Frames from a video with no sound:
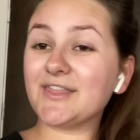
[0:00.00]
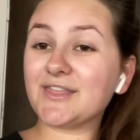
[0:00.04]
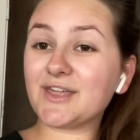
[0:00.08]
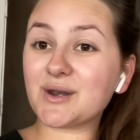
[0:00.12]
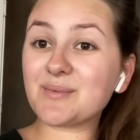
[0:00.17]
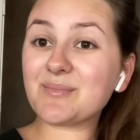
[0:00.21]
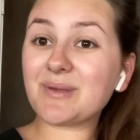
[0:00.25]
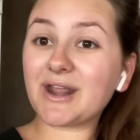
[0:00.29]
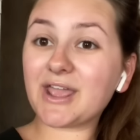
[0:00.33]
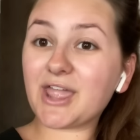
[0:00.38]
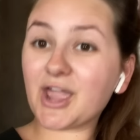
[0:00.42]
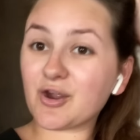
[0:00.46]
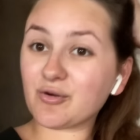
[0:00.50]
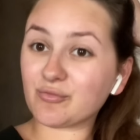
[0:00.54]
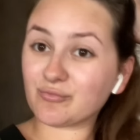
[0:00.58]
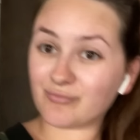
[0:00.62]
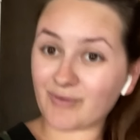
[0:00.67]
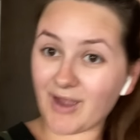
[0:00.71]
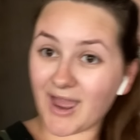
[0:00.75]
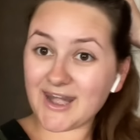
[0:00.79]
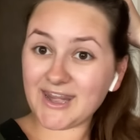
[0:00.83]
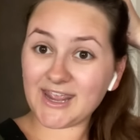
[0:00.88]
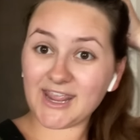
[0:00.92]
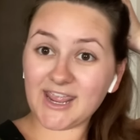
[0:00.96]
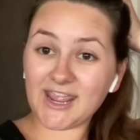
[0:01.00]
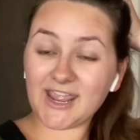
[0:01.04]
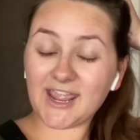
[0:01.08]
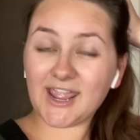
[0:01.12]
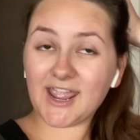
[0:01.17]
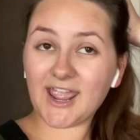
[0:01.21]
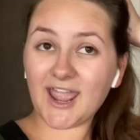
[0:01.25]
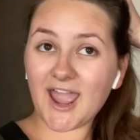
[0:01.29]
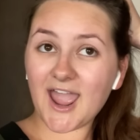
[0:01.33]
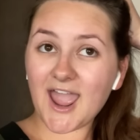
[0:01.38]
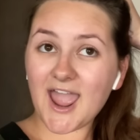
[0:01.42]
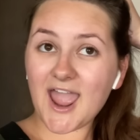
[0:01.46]
Then I'm gonna get
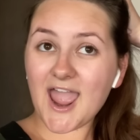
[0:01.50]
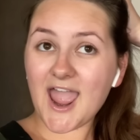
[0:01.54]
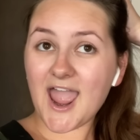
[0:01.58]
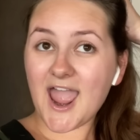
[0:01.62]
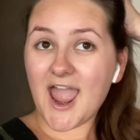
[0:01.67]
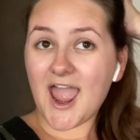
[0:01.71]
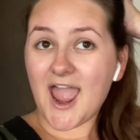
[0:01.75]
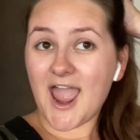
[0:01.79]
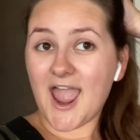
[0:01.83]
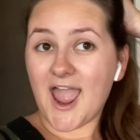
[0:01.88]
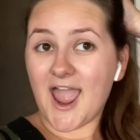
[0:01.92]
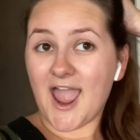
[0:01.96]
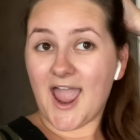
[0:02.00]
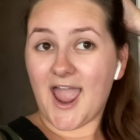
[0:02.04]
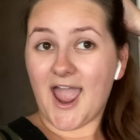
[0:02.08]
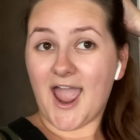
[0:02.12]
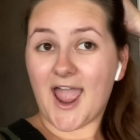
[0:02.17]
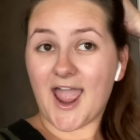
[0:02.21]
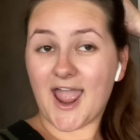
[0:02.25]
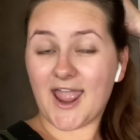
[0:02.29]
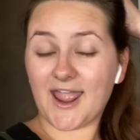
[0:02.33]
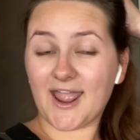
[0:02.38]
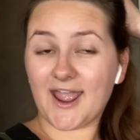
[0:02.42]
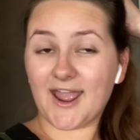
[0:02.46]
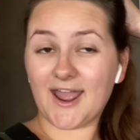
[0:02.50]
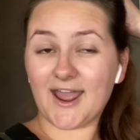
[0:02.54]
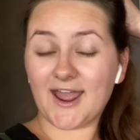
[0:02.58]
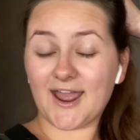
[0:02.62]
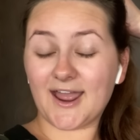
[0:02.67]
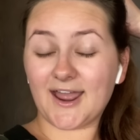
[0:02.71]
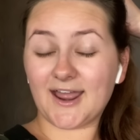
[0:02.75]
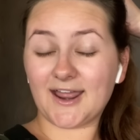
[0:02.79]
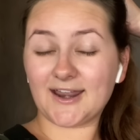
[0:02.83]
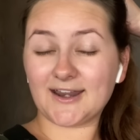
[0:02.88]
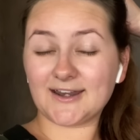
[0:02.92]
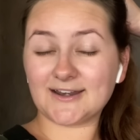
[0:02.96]
ready,
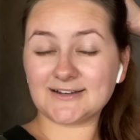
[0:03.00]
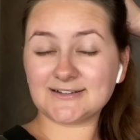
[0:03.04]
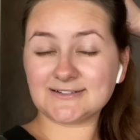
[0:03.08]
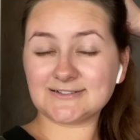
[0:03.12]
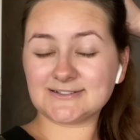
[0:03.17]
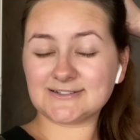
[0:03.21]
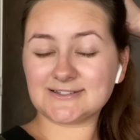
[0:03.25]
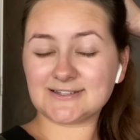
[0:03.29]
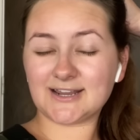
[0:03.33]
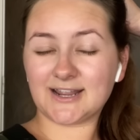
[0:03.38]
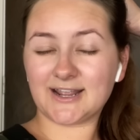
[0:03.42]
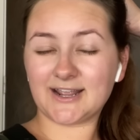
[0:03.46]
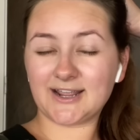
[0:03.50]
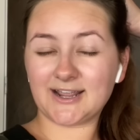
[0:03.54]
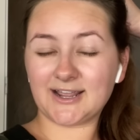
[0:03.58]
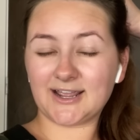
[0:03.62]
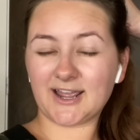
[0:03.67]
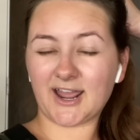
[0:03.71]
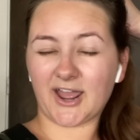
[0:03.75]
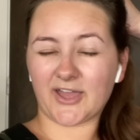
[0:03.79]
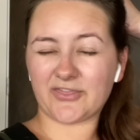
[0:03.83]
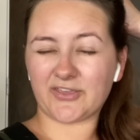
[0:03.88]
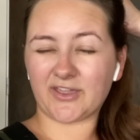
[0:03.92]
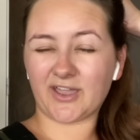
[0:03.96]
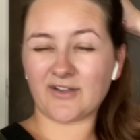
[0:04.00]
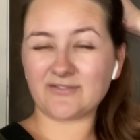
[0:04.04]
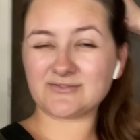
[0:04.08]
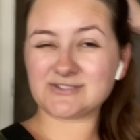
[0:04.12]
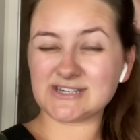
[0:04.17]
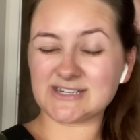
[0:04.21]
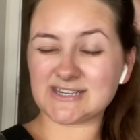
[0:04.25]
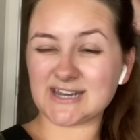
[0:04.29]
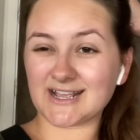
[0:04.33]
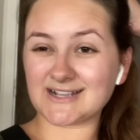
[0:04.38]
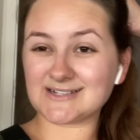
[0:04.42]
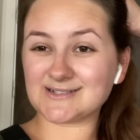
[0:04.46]
and I think I have
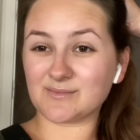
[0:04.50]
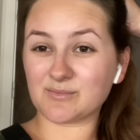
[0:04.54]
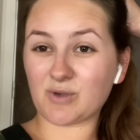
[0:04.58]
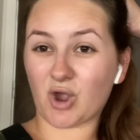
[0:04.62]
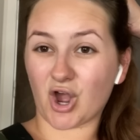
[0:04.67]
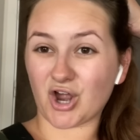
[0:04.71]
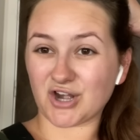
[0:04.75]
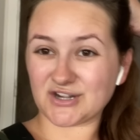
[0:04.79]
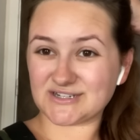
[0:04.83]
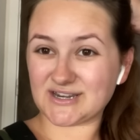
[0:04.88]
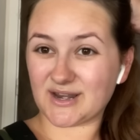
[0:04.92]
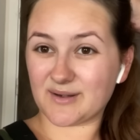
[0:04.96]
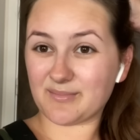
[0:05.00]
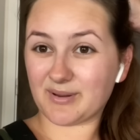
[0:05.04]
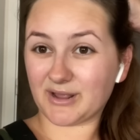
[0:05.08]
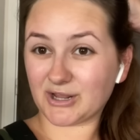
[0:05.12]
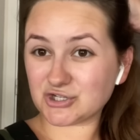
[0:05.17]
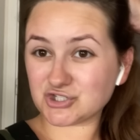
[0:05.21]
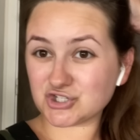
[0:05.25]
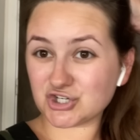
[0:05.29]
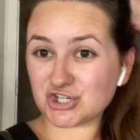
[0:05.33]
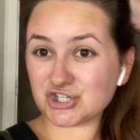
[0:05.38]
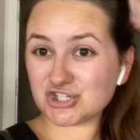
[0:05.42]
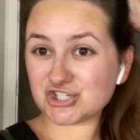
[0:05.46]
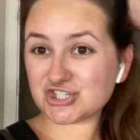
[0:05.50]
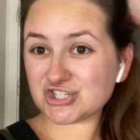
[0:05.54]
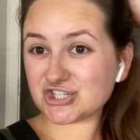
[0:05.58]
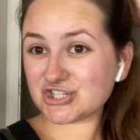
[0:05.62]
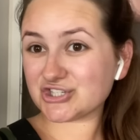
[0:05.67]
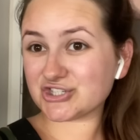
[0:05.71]
to take some content pictures.